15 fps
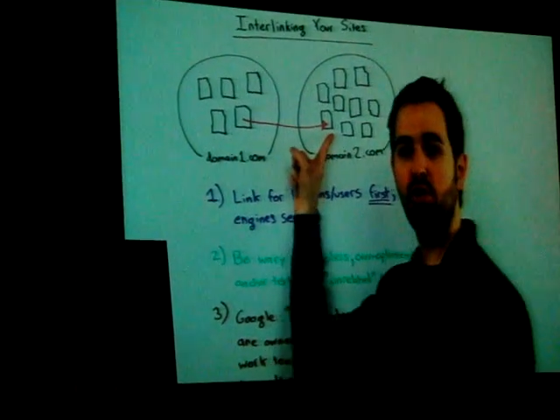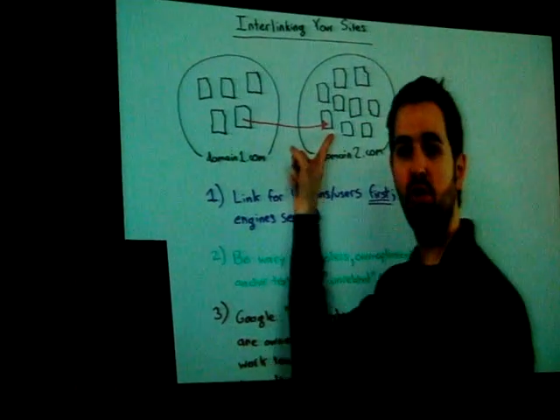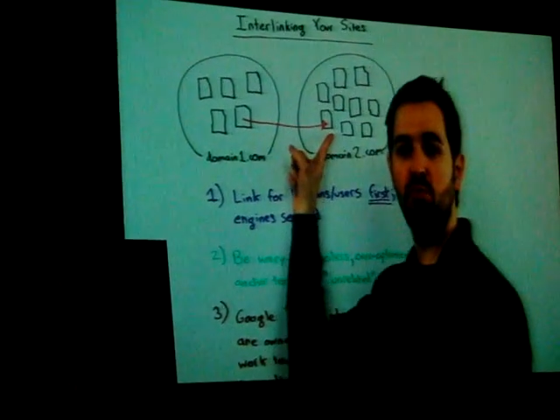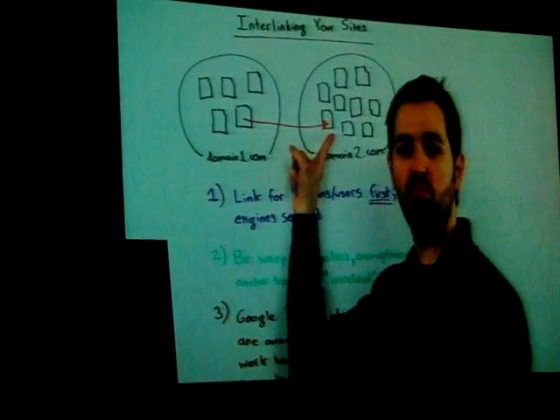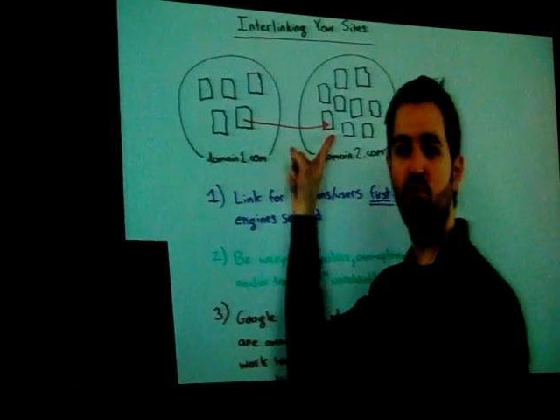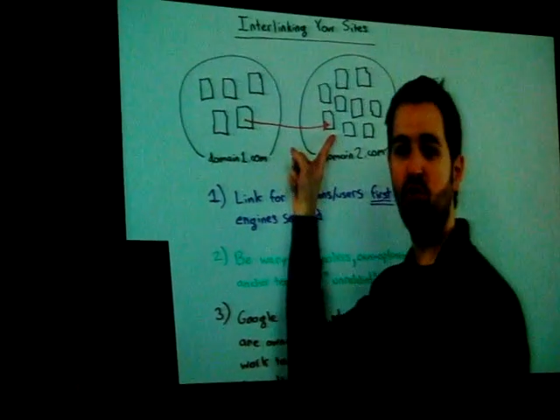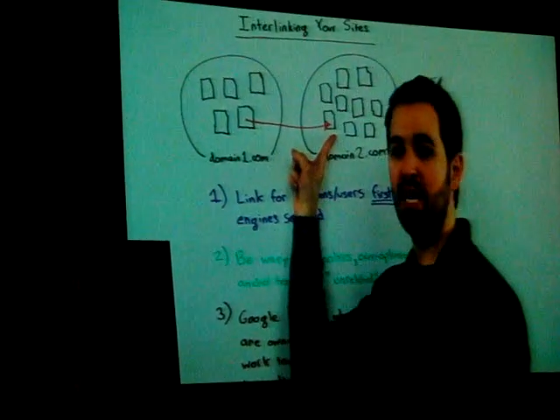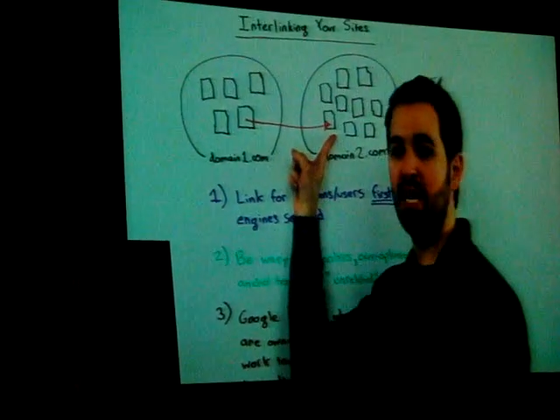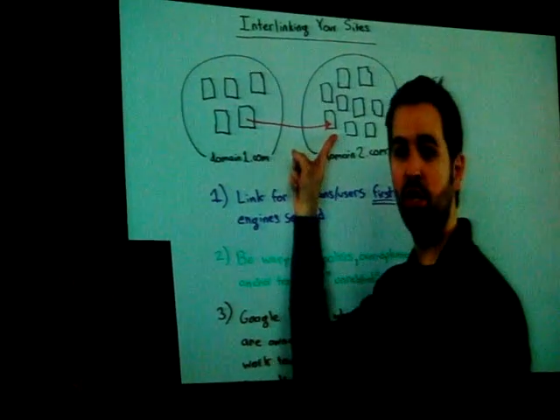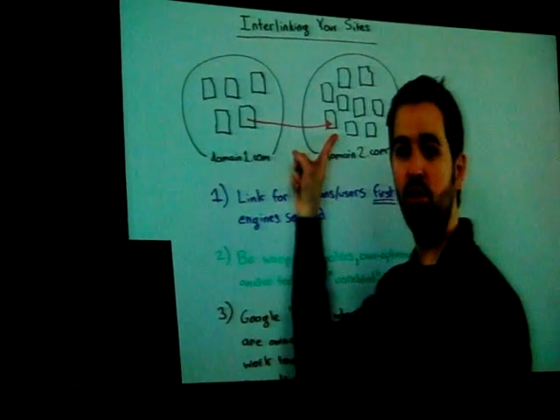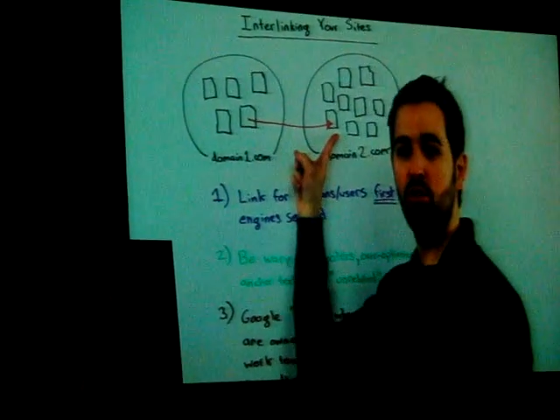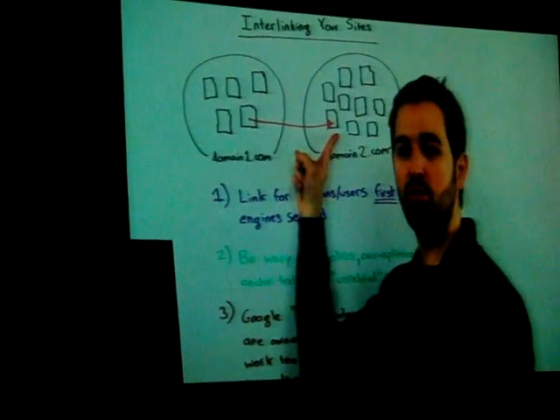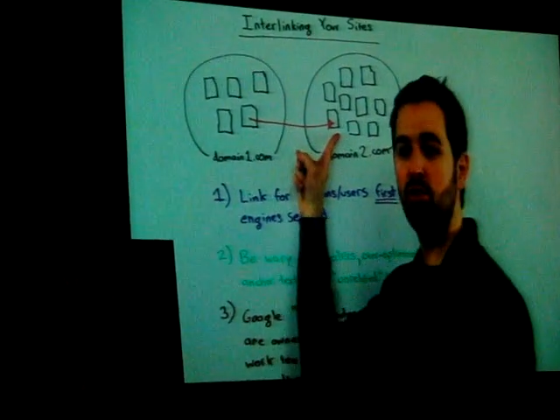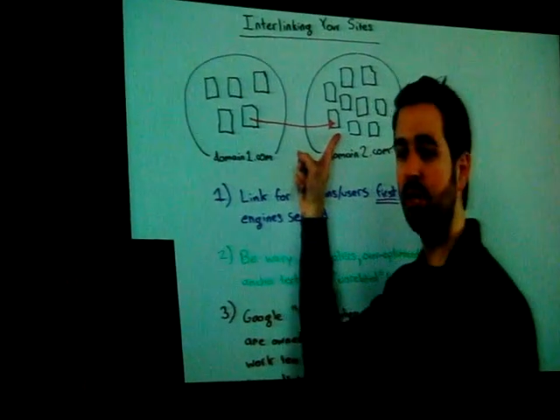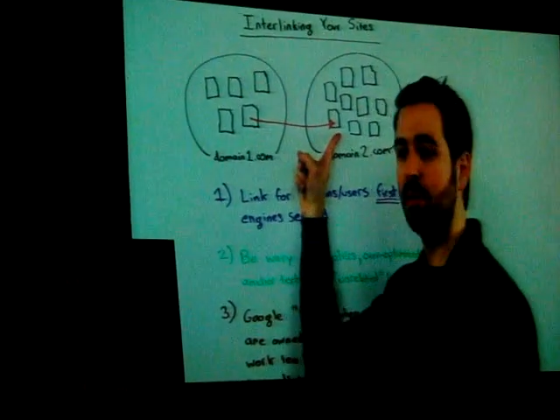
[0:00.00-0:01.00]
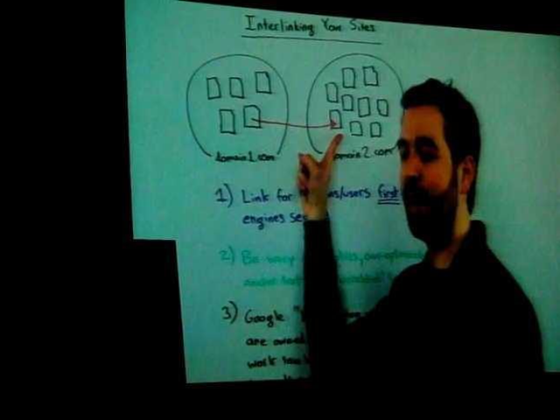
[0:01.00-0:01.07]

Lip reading: there's some great news